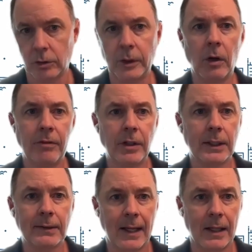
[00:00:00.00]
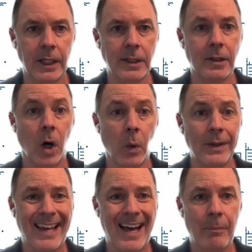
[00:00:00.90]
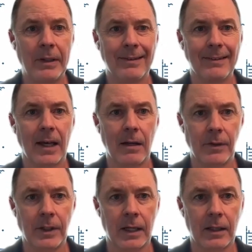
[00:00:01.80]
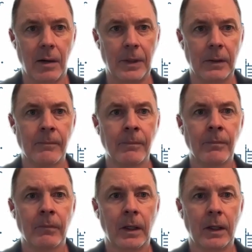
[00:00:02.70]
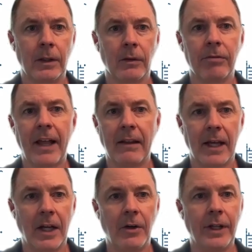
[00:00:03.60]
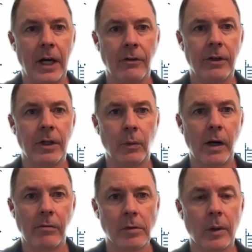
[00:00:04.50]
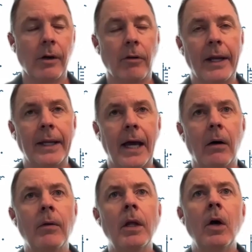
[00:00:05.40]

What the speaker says: So we know vendor consolidation always happens inside of an economic, either flatline or downtrend or whatever we're in right now.